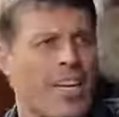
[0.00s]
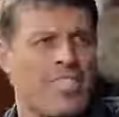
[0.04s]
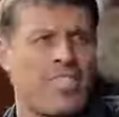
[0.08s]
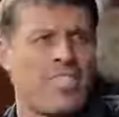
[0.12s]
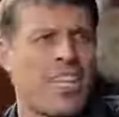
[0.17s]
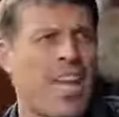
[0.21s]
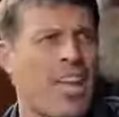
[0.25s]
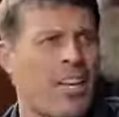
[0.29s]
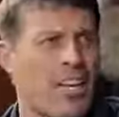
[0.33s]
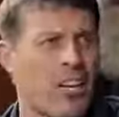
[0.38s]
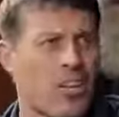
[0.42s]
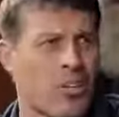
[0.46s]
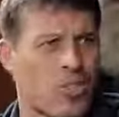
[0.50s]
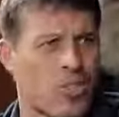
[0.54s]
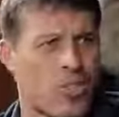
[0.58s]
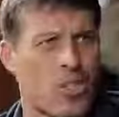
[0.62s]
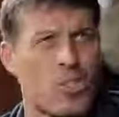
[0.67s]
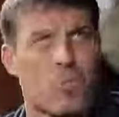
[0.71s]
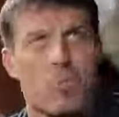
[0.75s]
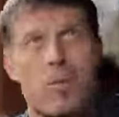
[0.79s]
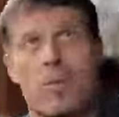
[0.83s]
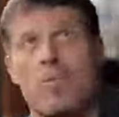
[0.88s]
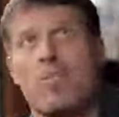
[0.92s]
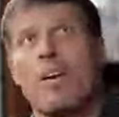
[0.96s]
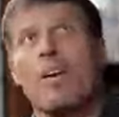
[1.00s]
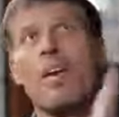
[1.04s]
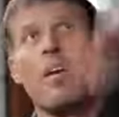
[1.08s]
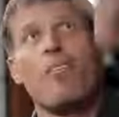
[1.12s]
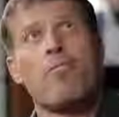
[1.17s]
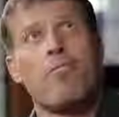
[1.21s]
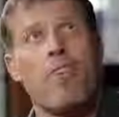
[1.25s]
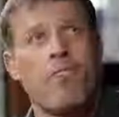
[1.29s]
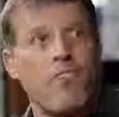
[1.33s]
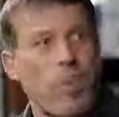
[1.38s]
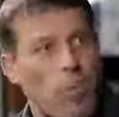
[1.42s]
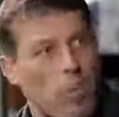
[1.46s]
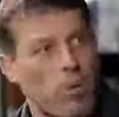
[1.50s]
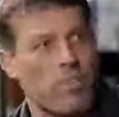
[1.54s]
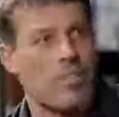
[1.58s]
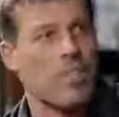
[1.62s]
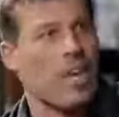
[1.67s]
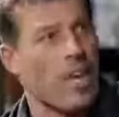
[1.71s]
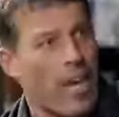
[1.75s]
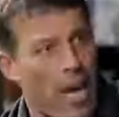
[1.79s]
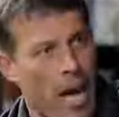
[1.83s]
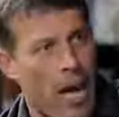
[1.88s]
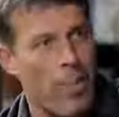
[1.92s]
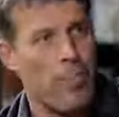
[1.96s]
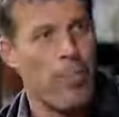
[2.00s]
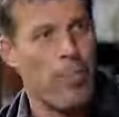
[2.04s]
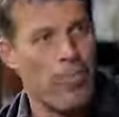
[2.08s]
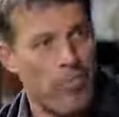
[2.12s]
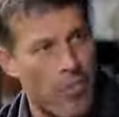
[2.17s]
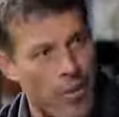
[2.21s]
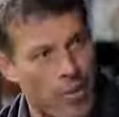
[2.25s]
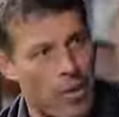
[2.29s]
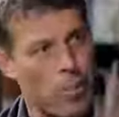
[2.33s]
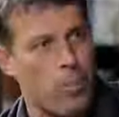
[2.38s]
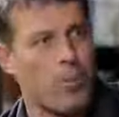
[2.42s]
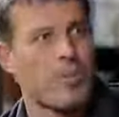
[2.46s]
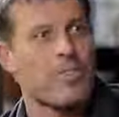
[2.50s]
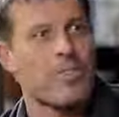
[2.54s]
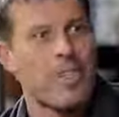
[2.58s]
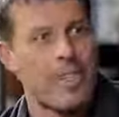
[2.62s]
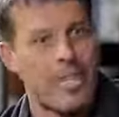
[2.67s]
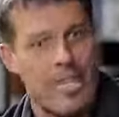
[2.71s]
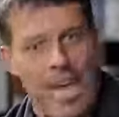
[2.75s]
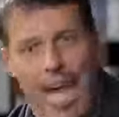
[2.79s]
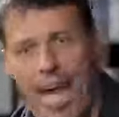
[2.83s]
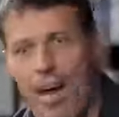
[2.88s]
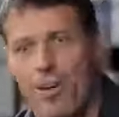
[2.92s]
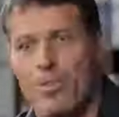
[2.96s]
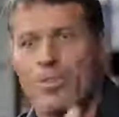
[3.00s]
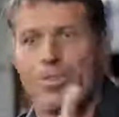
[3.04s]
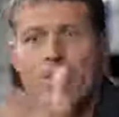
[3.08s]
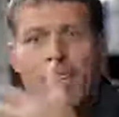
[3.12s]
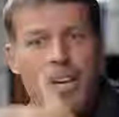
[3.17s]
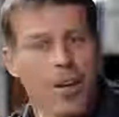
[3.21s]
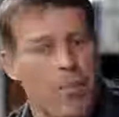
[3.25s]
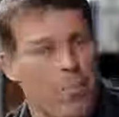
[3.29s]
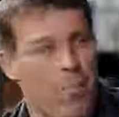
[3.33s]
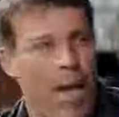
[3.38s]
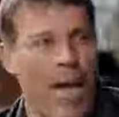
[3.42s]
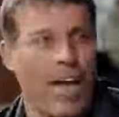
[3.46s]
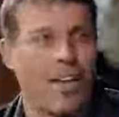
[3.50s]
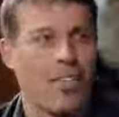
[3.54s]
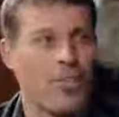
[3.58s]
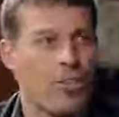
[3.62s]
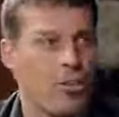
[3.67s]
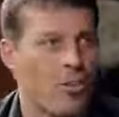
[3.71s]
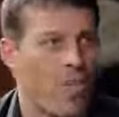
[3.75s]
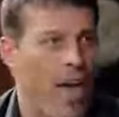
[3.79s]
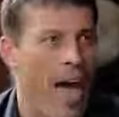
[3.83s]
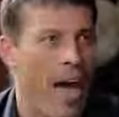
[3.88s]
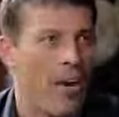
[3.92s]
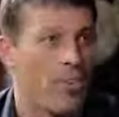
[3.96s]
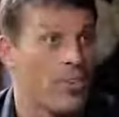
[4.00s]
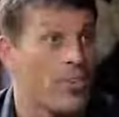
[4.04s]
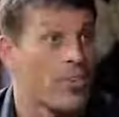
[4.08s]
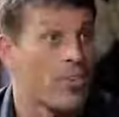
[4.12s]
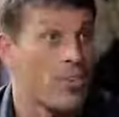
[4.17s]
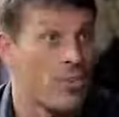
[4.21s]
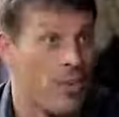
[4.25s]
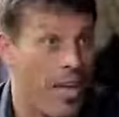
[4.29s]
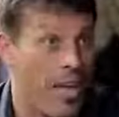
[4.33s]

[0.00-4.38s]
Last 10 years, there's been 50% up and 50% downs back in 2000,